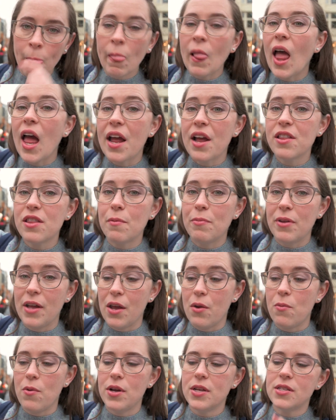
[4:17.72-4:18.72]
I get the
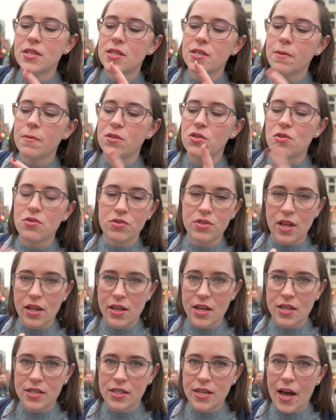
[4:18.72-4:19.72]
plain ones, so there's
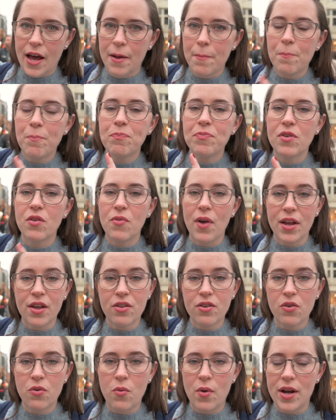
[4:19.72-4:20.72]
nothing inside. The
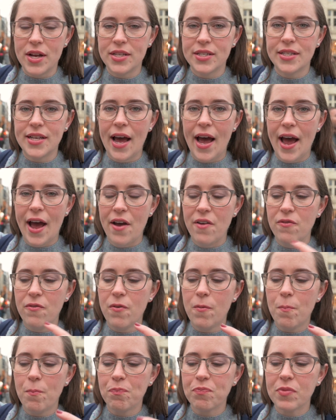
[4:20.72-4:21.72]
regular ones have,
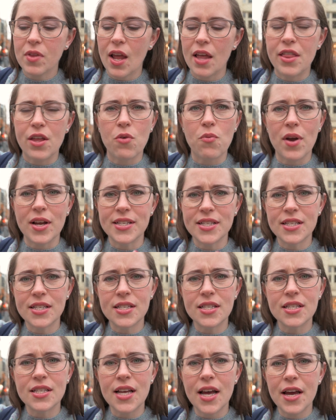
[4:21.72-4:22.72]
I think,
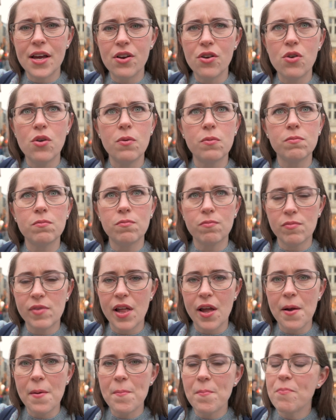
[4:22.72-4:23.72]
raisins inside.
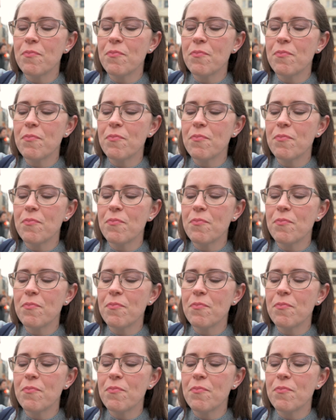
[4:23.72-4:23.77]
Yeah.